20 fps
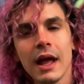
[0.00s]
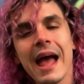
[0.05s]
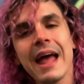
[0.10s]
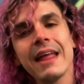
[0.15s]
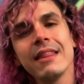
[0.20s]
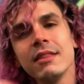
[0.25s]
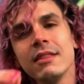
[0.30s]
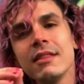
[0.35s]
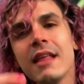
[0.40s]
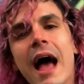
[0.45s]

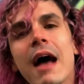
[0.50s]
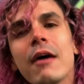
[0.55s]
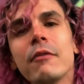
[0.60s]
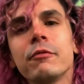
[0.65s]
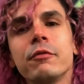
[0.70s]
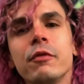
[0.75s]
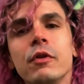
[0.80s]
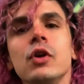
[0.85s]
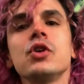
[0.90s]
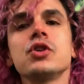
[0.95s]
And that
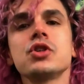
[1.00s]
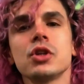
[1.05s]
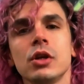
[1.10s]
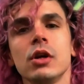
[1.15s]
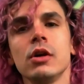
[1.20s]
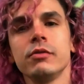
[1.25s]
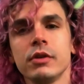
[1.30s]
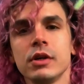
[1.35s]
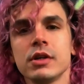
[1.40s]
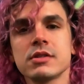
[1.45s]
version
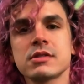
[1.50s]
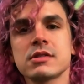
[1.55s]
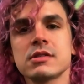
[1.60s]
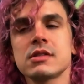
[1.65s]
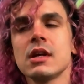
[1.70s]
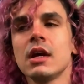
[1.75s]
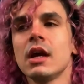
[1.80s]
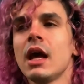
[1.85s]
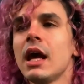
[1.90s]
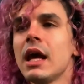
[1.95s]
of
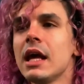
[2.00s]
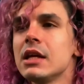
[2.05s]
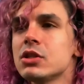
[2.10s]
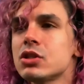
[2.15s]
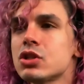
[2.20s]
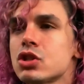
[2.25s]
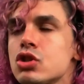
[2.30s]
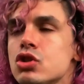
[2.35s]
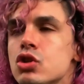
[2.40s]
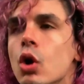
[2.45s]
us is
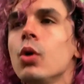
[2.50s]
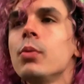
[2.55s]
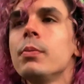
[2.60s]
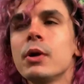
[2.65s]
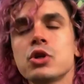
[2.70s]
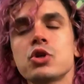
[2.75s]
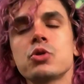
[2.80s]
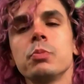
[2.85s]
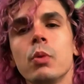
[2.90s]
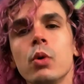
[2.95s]
so
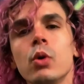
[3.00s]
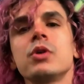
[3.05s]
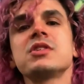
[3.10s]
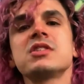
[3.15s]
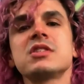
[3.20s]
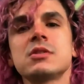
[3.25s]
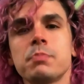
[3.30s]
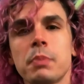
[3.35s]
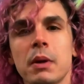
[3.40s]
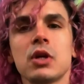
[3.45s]
much more
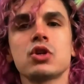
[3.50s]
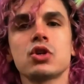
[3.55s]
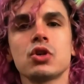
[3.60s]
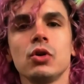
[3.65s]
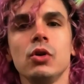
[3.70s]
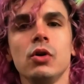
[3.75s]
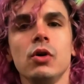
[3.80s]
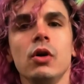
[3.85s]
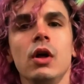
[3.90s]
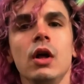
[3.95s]

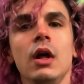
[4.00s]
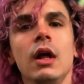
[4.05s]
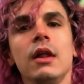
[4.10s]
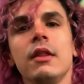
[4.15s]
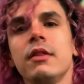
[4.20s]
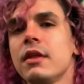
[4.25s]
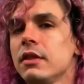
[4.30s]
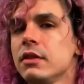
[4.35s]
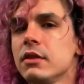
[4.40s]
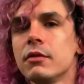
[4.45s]
special
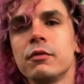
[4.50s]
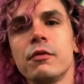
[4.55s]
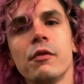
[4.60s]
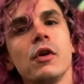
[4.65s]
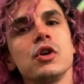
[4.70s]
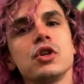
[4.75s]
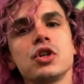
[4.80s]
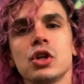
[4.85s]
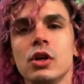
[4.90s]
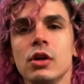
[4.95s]
than the
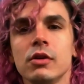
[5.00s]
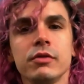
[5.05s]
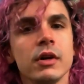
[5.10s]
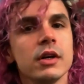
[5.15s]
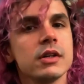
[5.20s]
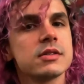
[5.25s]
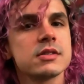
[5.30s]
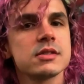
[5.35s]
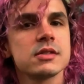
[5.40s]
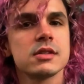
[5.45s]
version of
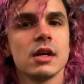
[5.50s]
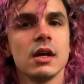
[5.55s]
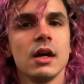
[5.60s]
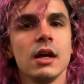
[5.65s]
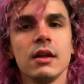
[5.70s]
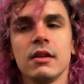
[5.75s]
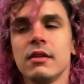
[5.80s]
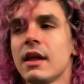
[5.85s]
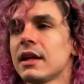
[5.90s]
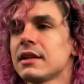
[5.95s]
us
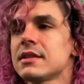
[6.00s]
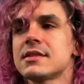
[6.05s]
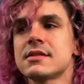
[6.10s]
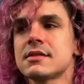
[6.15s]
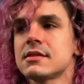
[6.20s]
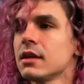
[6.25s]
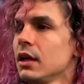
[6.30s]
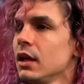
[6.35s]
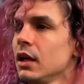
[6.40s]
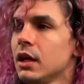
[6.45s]
that's